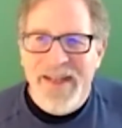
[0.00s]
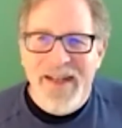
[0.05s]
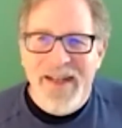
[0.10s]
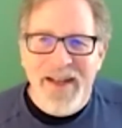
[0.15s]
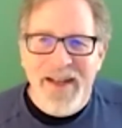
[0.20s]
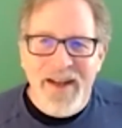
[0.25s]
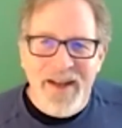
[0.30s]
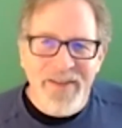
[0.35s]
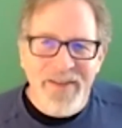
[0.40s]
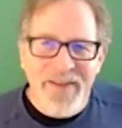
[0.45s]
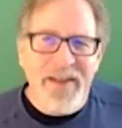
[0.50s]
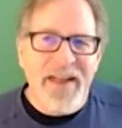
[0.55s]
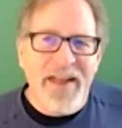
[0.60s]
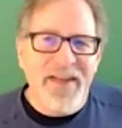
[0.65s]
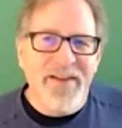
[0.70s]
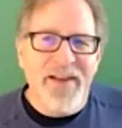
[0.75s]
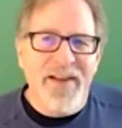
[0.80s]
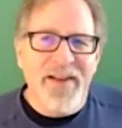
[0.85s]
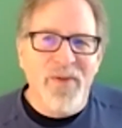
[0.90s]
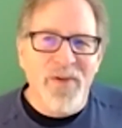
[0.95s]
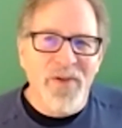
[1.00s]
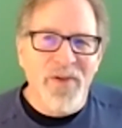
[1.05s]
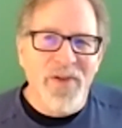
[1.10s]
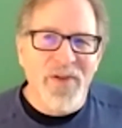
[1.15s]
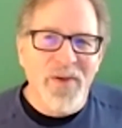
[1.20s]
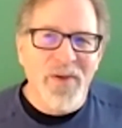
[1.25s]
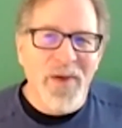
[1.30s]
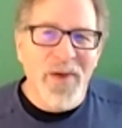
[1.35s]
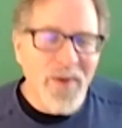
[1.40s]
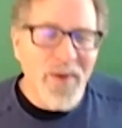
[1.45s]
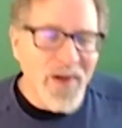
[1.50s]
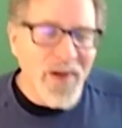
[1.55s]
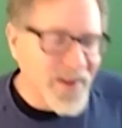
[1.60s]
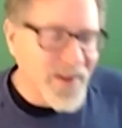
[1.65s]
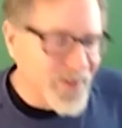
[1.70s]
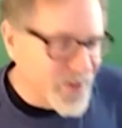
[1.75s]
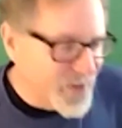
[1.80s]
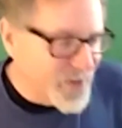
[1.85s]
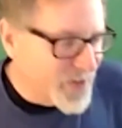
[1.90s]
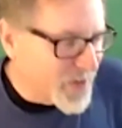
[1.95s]
And I said, that's not really what I want to
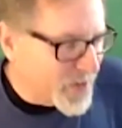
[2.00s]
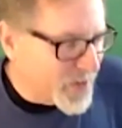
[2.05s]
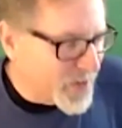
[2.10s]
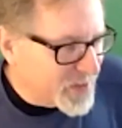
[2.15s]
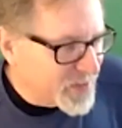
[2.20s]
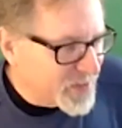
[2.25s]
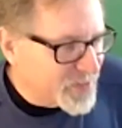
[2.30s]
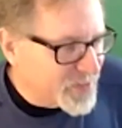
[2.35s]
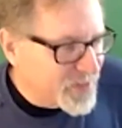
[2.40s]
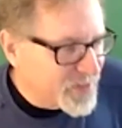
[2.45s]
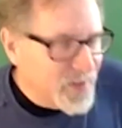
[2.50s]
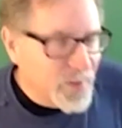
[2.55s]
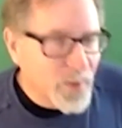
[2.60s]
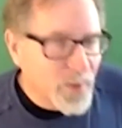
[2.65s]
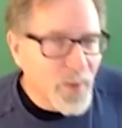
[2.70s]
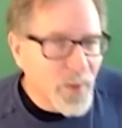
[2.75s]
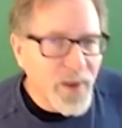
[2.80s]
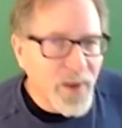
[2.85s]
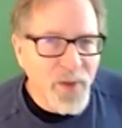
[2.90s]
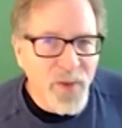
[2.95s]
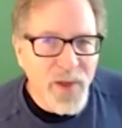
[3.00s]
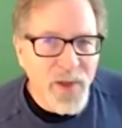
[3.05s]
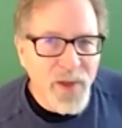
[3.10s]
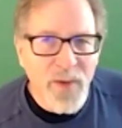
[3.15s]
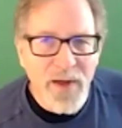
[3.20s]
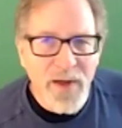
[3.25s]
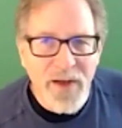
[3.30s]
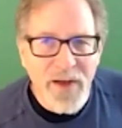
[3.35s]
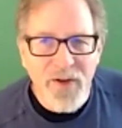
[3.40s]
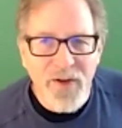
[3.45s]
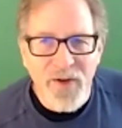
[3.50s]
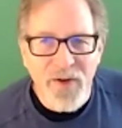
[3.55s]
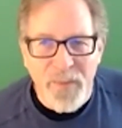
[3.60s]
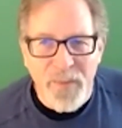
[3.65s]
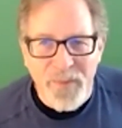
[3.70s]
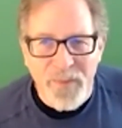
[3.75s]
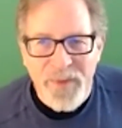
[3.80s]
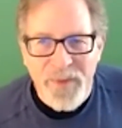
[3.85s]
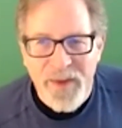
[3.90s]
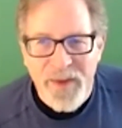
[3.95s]
do, though. He goes, well, what do you really want to do?
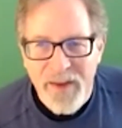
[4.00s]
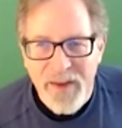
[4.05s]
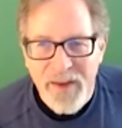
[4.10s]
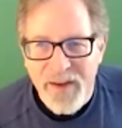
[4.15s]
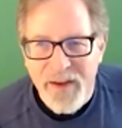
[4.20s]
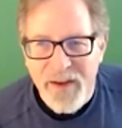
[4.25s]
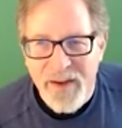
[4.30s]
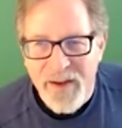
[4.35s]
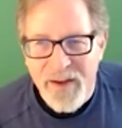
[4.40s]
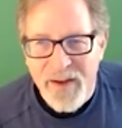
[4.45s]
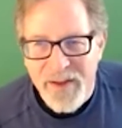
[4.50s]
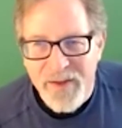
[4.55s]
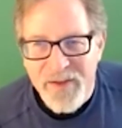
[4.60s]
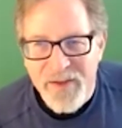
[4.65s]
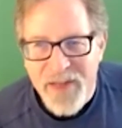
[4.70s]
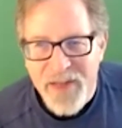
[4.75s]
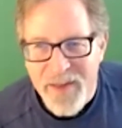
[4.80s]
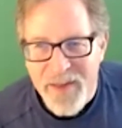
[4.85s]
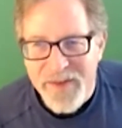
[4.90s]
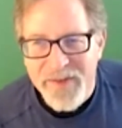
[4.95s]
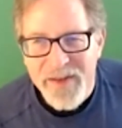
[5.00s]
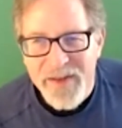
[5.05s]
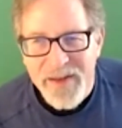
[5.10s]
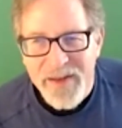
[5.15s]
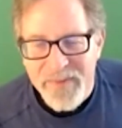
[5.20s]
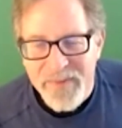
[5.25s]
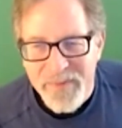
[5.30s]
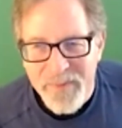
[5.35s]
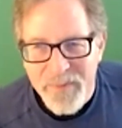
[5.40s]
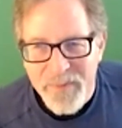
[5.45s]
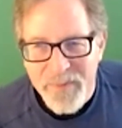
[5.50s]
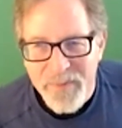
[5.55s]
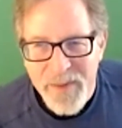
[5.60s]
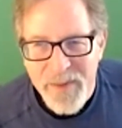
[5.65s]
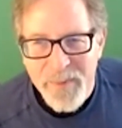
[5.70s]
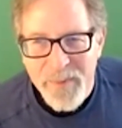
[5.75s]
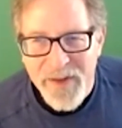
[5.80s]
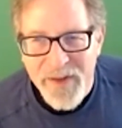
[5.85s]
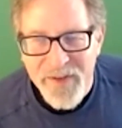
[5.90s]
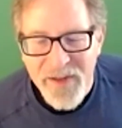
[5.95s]
And I looked at him and said, be a
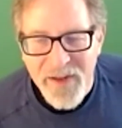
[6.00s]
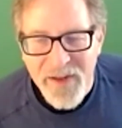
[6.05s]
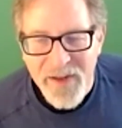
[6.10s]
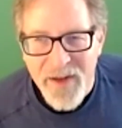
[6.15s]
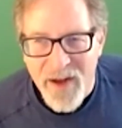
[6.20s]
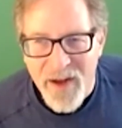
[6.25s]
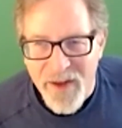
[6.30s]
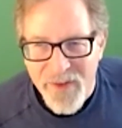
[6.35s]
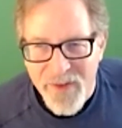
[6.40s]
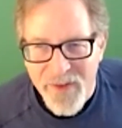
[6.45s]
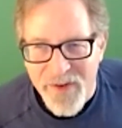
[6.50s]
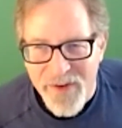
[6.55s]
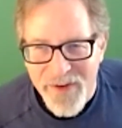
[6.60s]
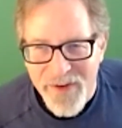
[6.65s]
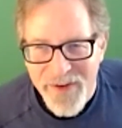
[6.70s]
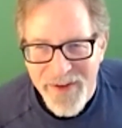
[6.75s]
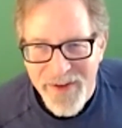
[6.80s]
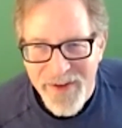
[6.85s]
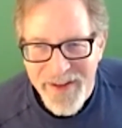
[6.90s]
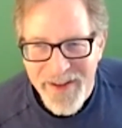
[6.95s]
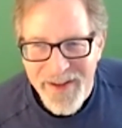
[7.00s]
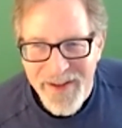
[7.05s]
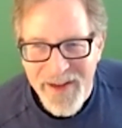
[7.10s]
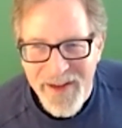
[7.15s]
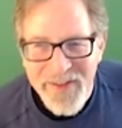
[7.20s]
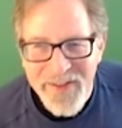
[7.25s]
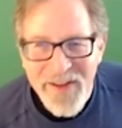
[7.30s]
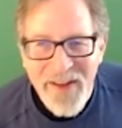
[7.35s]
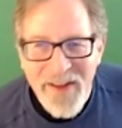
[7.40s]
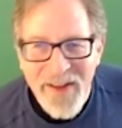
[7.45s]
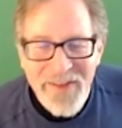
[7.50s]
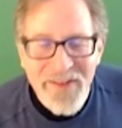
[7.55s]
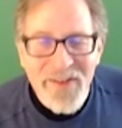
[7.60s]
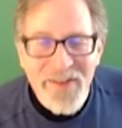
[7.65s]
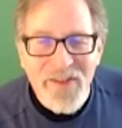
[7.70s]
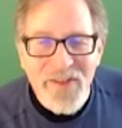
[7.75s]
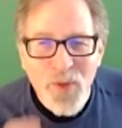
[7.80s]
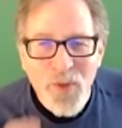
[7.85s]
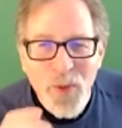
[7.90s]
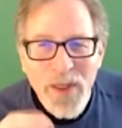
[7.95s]
best-selling author. I saw this
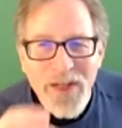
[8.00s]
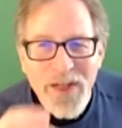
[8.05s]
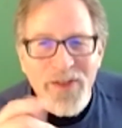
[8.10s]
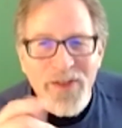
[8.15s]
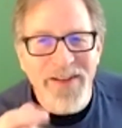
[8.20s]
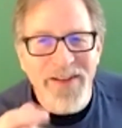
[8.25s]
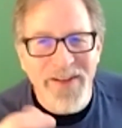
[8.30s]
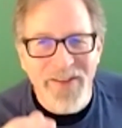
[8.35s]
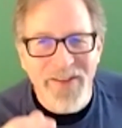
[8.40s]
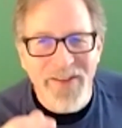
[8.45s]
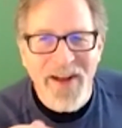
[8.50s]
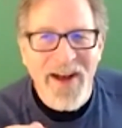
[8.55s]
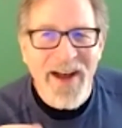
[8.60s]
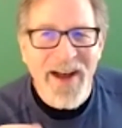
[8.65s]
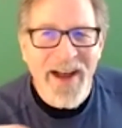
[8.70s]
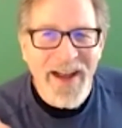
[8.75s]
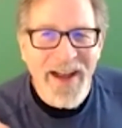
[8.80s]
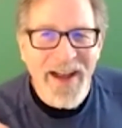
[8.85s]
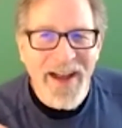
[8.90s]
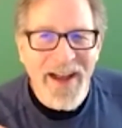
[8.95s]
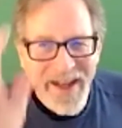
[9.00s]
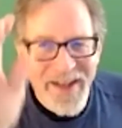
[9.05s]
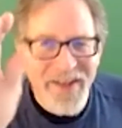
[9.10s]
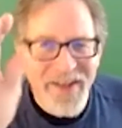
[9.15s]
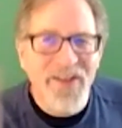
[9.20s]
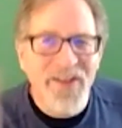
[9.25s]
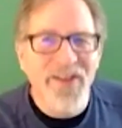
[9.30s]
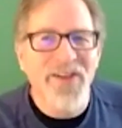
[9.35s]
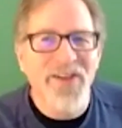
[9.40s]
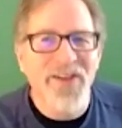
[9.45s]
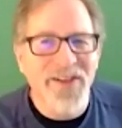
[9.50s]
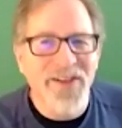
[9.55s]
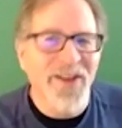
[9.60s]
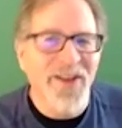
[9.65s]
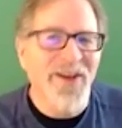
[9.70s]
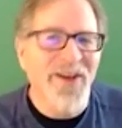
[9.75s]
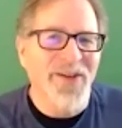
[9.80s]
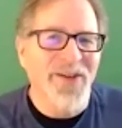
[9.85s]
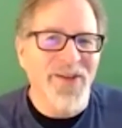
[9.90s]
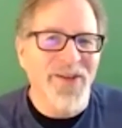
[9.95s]
little twinkle in his eye. Deal
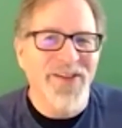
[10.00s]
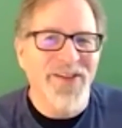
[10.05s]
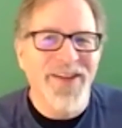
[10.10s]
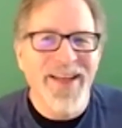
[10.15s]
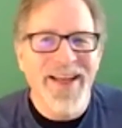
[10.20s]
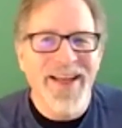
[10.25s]
closed.